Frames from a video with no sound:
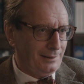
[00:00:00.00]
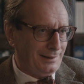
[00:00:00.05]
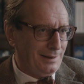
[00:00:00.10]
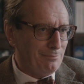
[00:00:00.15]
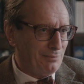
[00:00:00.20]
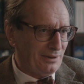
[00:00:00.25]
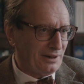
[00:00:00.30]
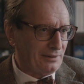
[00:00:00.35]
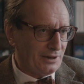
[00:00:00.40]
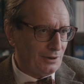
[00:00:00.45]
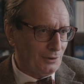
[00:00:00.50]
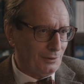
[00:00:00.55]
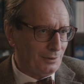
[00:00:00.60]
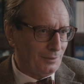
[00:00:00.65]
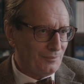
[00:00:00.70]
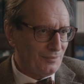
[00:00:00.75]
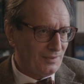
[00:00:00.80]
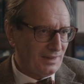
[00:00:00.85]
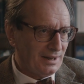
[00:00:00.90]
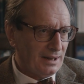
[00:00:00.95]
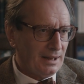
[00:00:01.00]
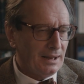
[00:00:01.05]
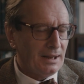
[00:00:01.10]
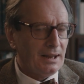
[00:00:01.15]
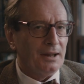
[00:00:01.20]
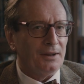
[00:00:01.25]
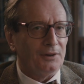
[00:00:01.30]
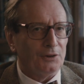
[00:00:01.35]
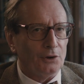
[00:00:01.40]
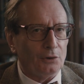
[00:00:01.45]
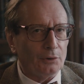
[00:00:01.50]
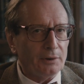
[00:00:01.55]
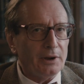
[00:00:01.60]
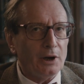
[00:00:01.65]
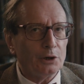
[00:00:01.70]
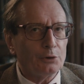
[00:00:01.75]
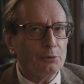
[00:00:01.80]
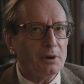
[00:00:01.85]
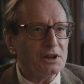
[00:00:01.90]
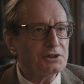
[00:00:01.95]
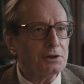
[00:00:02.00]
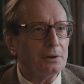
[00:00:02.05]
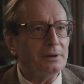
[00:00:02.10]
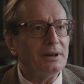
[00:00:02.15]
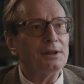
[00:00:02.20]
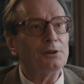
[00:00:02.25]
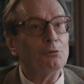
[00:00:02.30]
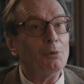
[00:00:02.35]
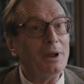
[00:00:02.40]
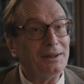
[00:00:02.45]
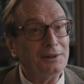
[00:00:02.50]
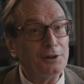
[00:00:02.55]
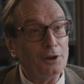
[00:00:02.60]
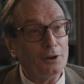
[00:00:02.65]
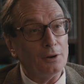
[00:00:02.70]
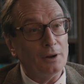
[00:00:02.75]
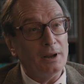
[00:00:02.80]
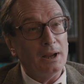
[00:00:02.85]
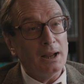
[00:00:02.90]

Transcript: empirical. The real question is whether